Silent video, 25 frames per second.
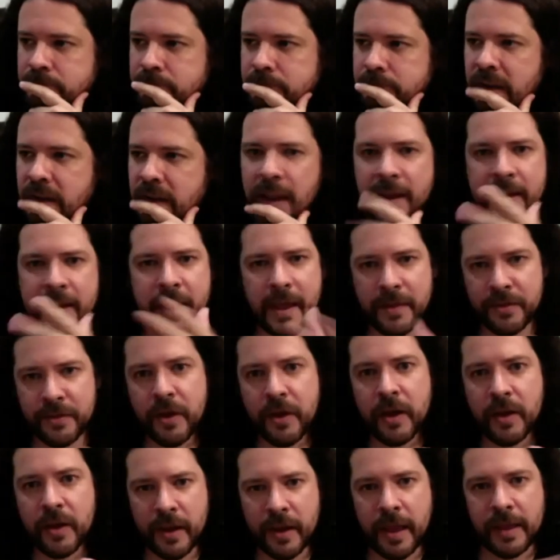And I
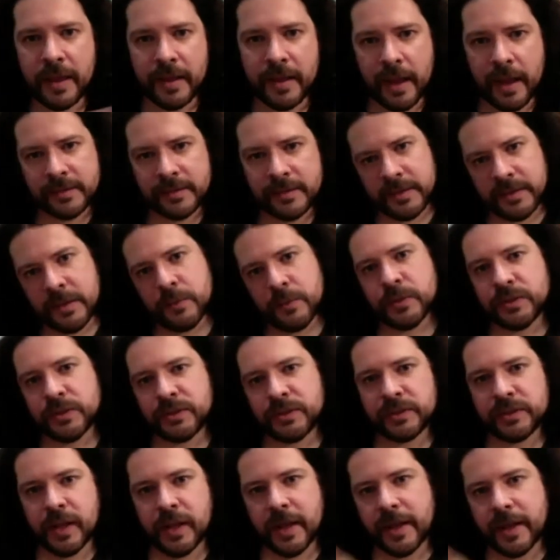thought as he
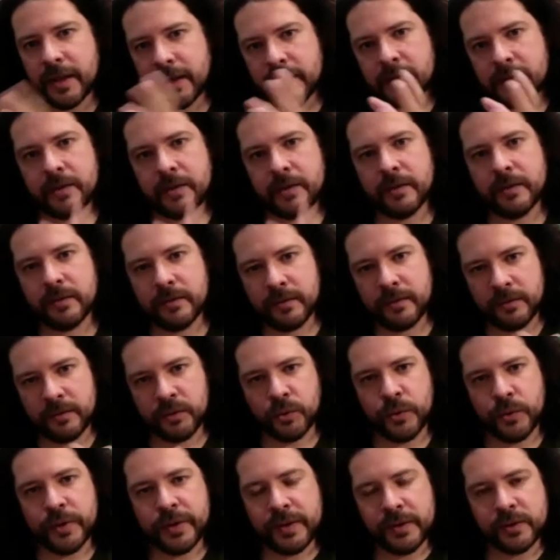was like
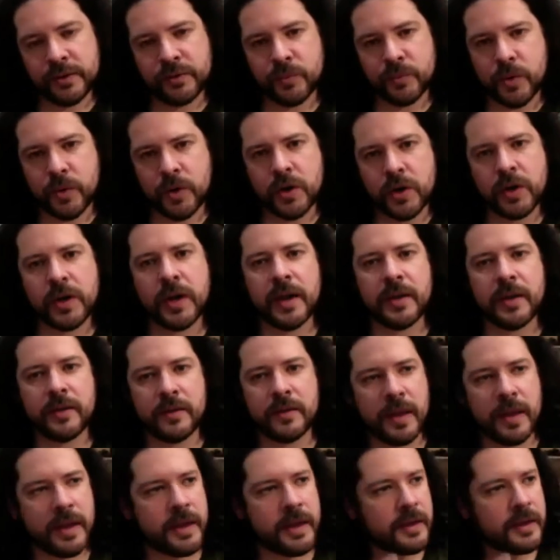doing his work and
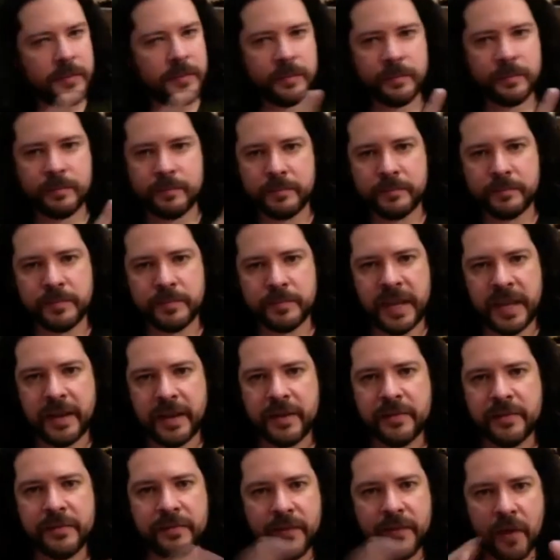like
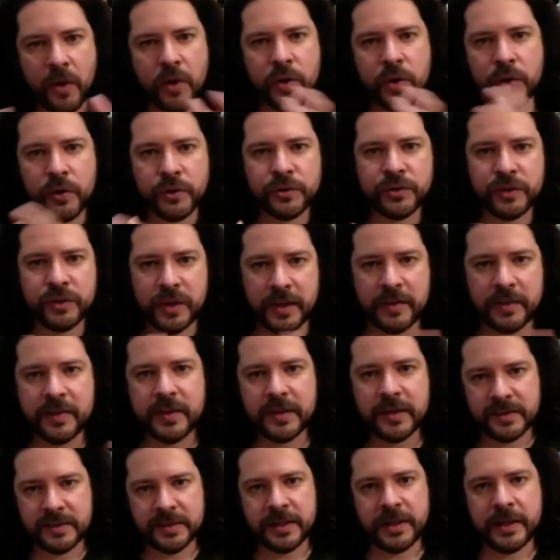taking photos in the
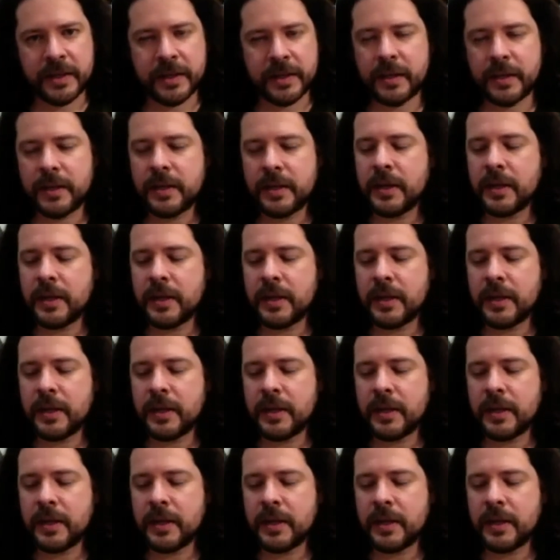city,